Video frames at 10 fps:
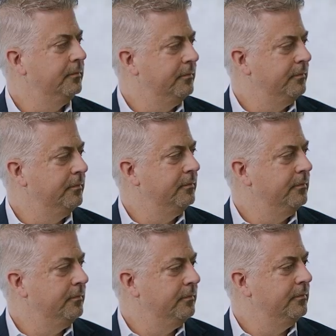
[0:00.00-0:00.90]

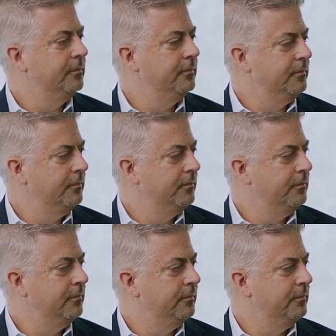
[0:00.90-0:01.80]

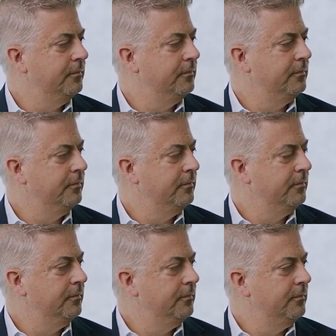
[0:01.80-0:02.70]

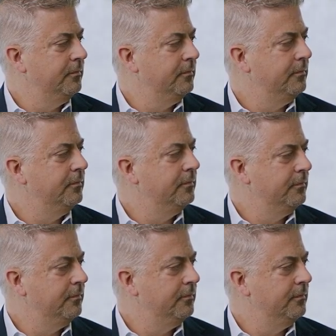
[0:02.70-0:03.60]

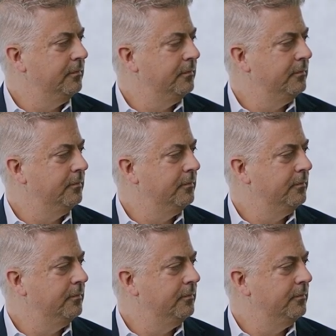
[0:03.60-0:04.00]
This person isn't speaking.